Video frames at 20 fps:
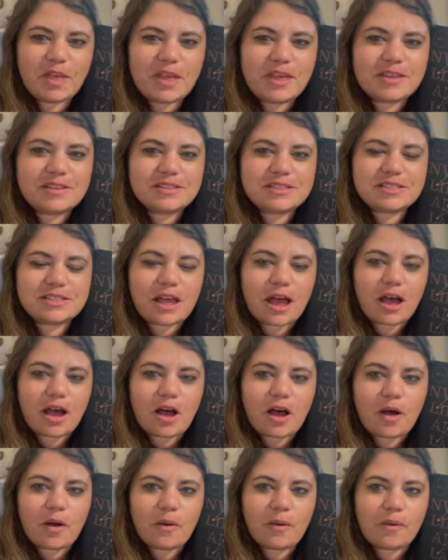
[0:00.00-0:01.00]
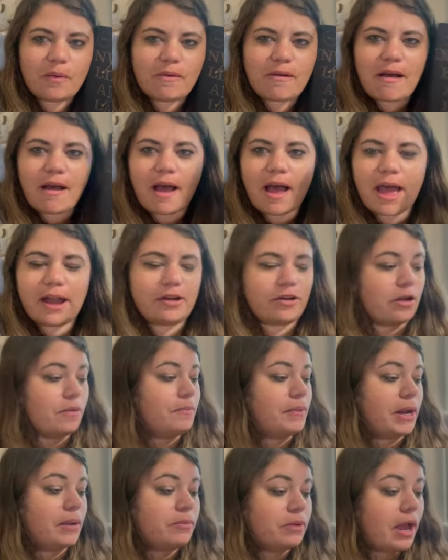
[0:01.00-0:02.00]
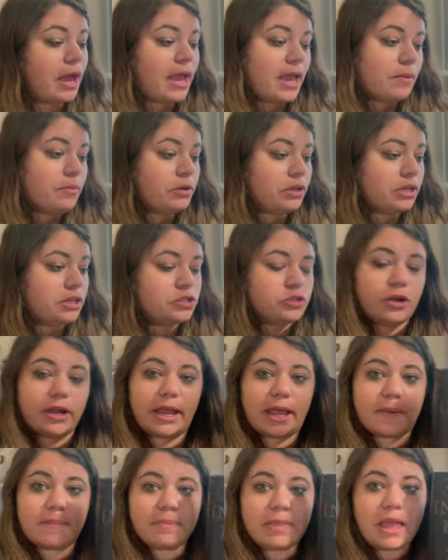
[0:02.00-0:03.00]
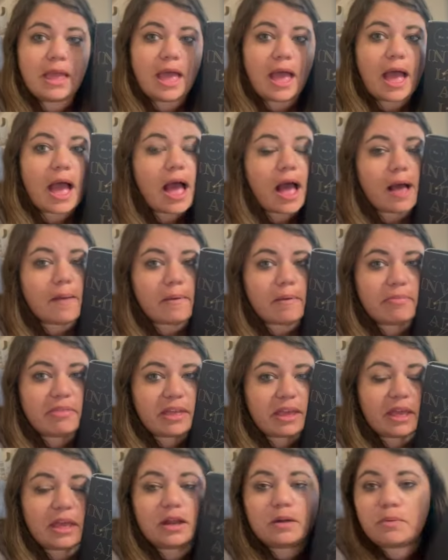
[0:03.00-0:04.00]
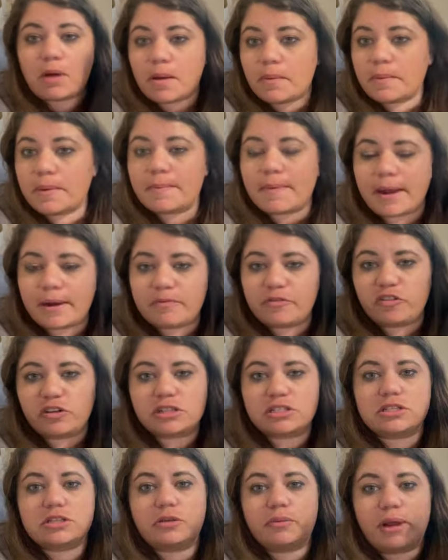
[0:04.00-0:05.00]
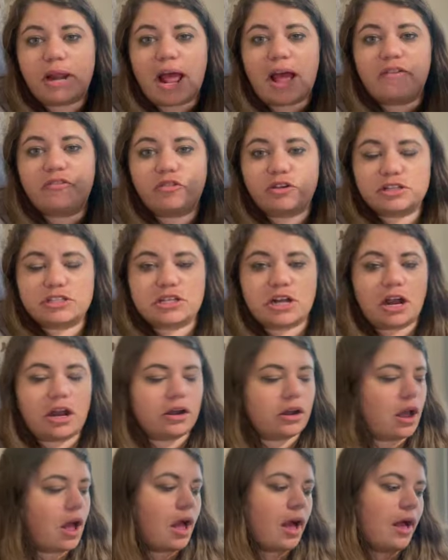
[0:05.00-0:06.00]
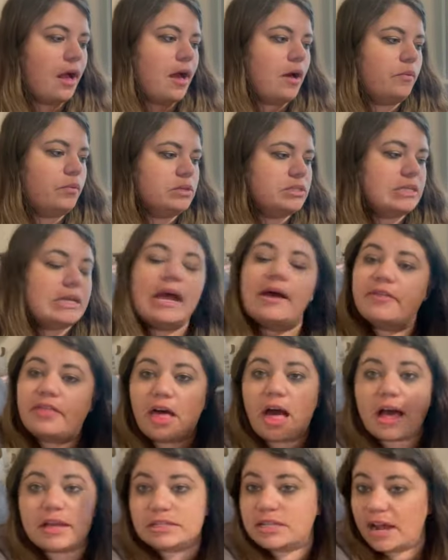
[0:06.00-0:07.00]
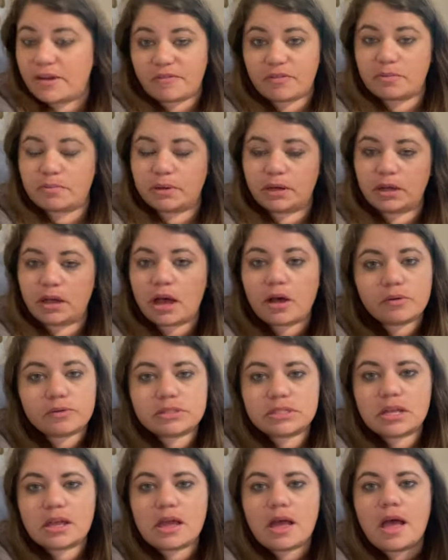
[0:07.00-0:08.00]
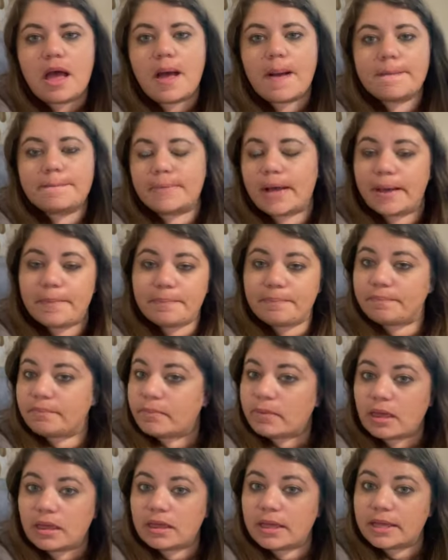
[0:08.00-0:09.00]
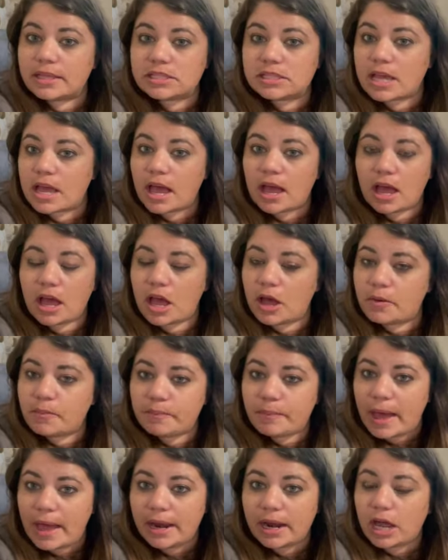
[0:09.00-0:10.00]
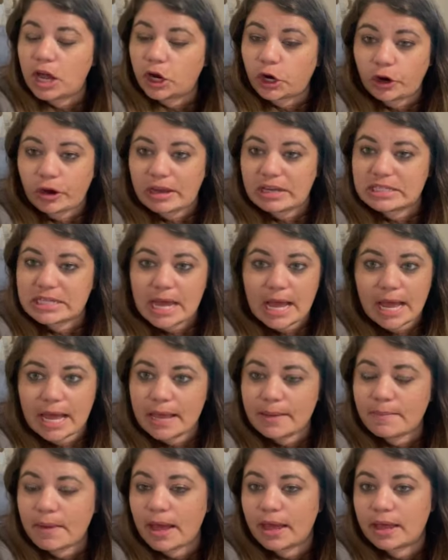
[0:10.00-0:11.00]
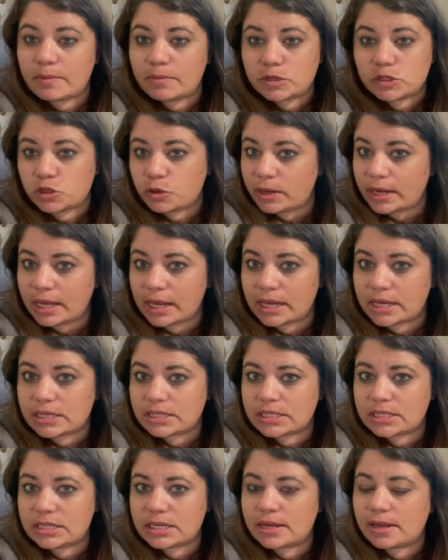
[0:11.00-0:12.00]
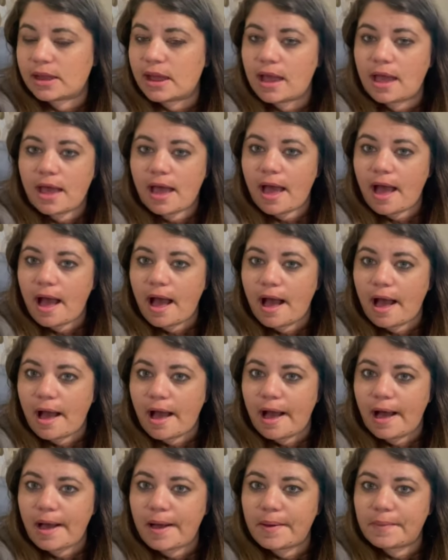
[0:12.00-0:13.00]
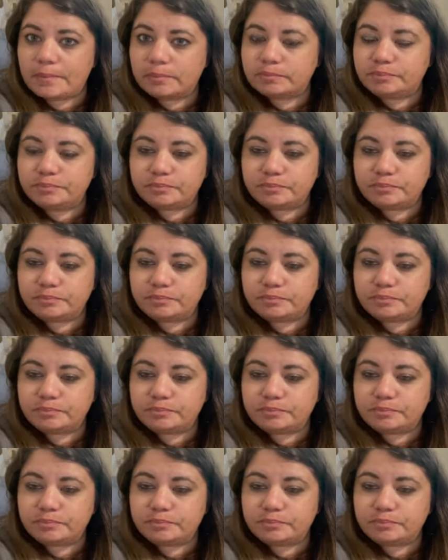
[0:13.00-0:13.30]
So I don't know, but I am really enjoying it. I'm thinking it'll probably be about a 3.5, 4 star. We'll see how the last half of the book goes, but it's been a great time. I am enjoying it. And